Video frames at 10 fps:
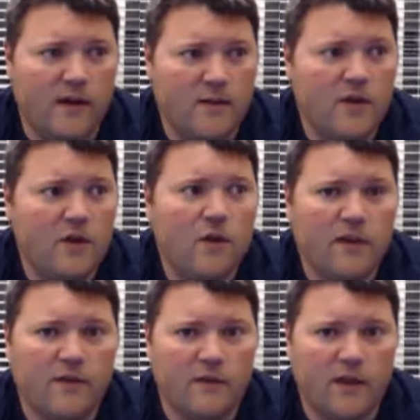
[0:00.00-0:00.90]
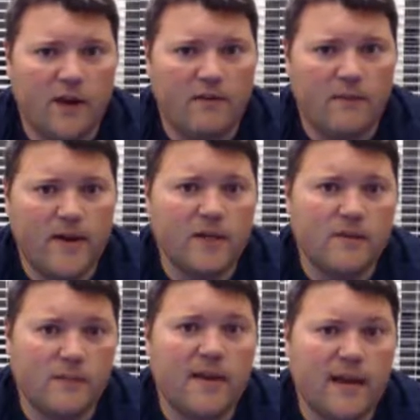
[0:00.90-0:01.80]
I mean, you're going there for a lot of
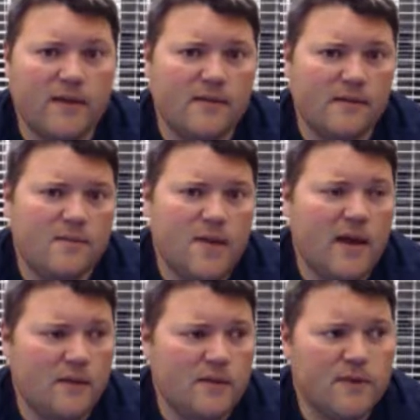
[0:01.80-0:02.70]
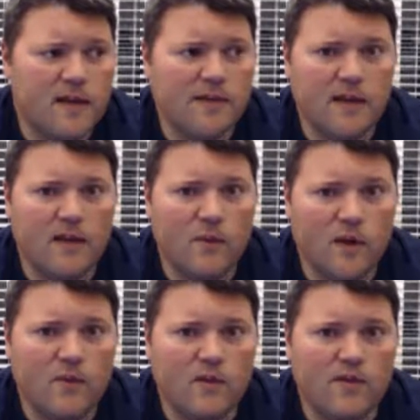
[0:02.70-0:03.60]
information, but to me, that was the biggest
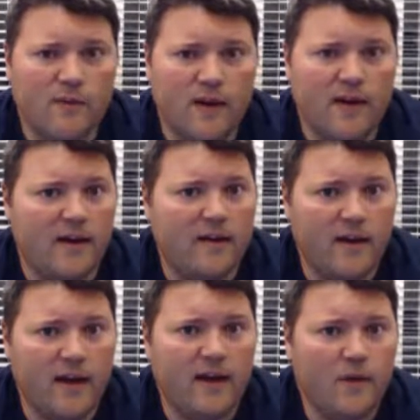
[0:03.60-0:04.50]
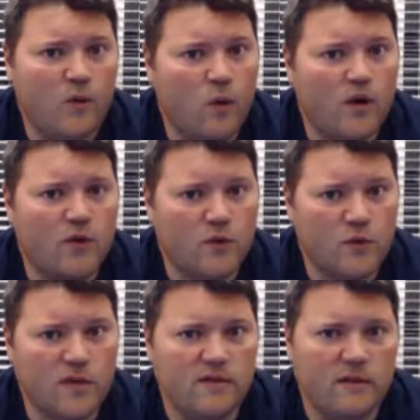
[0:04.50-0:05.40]
takeaway, was to find out if I had to do 1 or 2
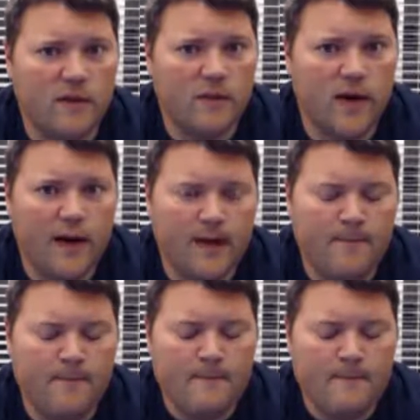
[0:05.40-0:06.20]
weeks of liquid diet.